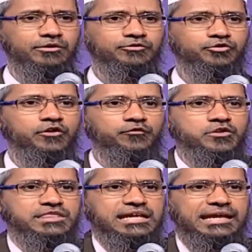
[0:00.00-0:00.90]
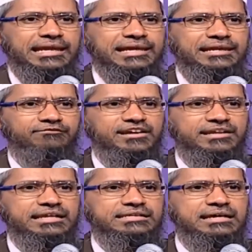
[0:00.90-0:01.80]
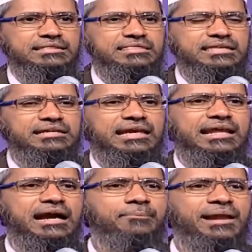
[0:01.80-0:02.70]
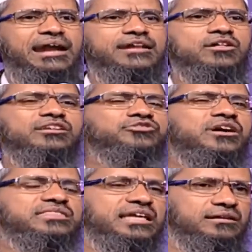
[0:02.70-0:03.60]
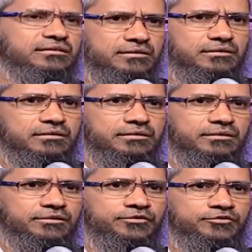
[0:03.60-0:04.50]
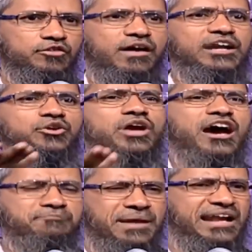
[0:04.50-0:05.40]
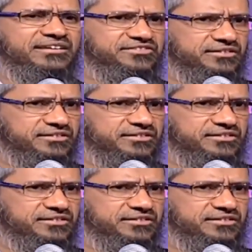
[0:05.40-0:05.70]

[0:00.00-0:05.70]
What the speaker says: So if you say killing living creature is a sin, killing a plant is also a sin. So why do you have plants?